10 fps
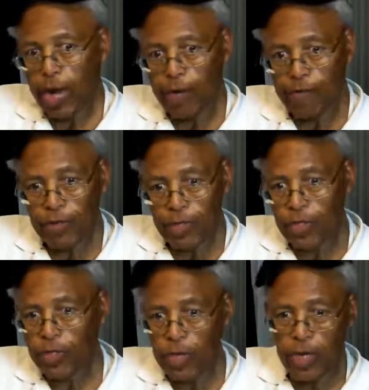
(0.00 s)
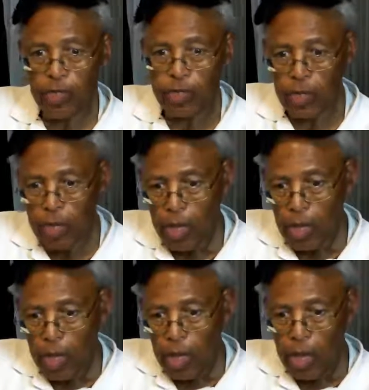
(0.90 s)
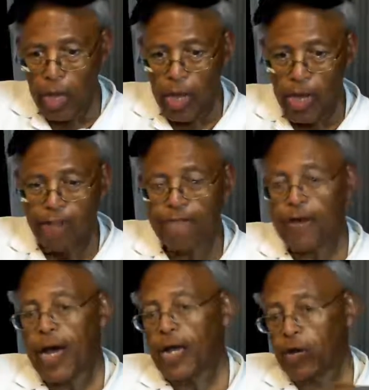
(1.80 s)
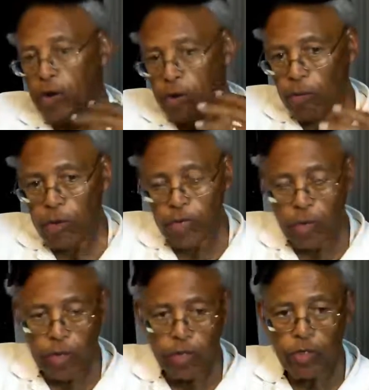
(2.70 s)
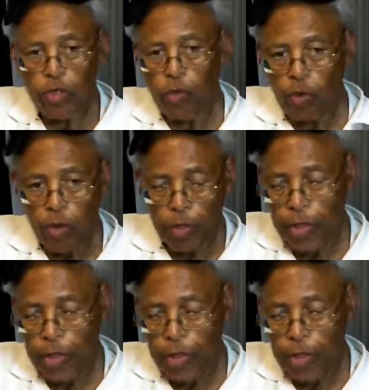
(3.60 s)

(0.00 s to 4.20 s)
out of existence in a fire which will consume all